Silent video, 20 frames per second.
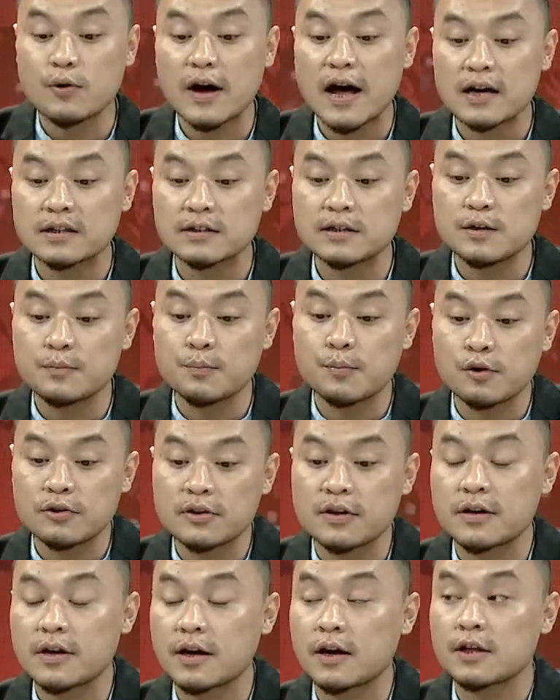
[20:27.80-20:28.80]
actually booked the
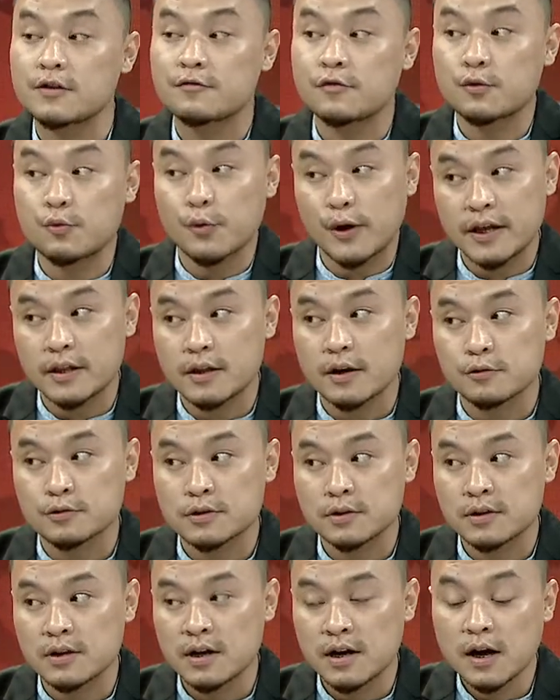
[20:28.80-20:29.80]
tickets for 20,000.
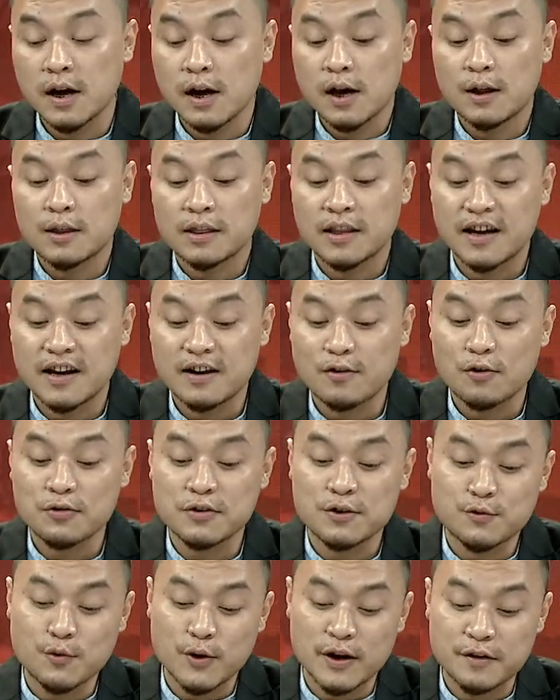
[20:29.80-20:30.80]
Then on the
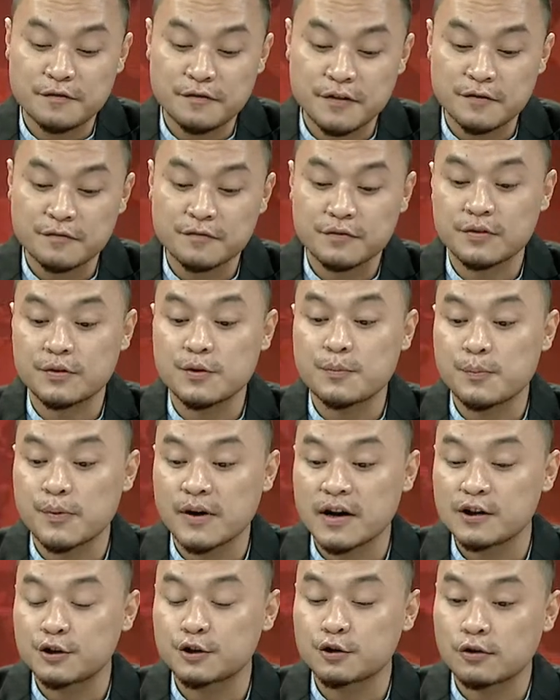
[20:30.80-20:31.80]
25th, the
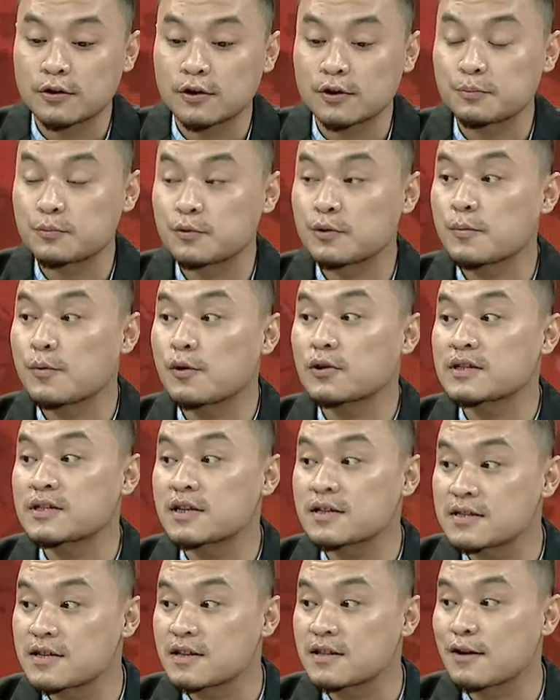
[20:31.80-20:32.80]
price shot up to about
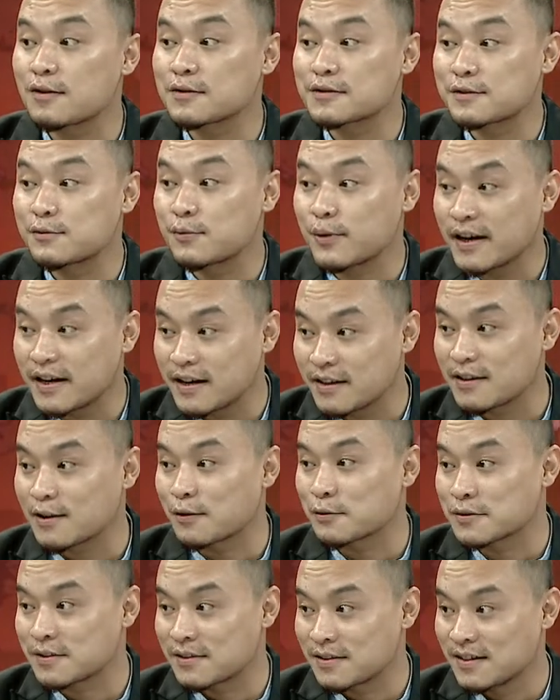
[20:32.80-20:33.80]
60,000 to
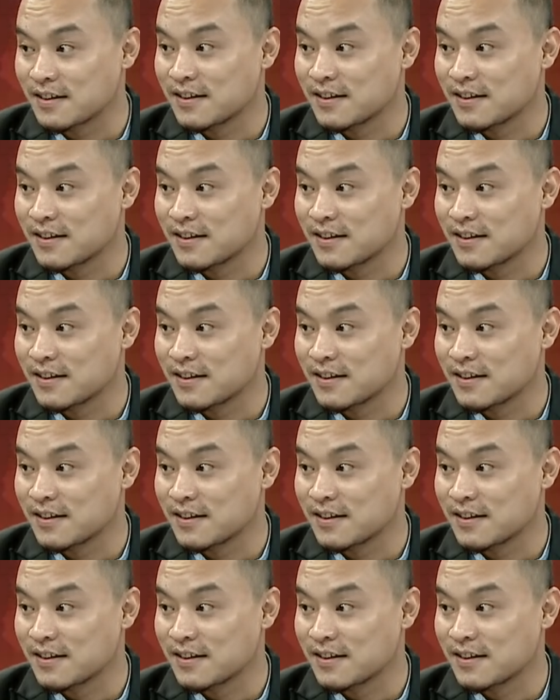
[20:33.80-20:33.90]
80,000.